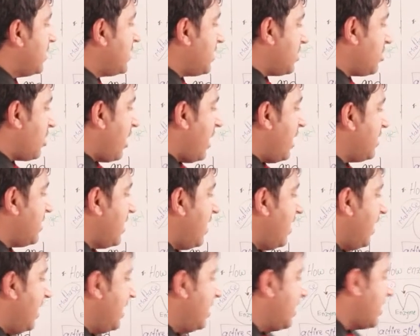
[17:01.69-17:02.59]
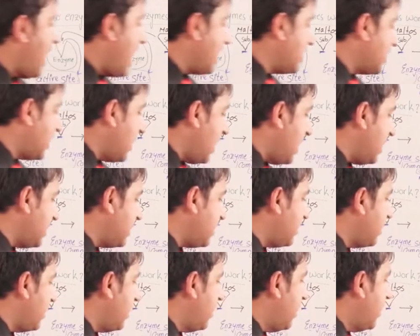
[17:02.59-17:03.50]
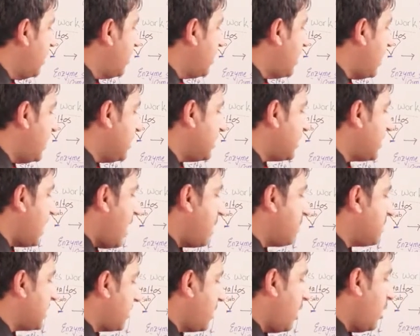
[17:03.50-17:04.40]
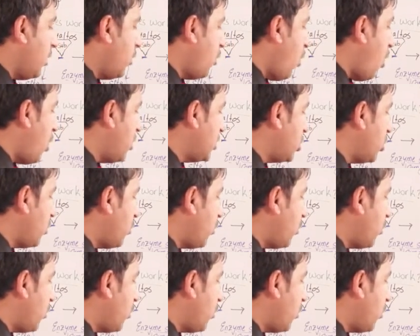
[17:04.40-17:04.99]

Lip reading: state, in that case the enzymes cannot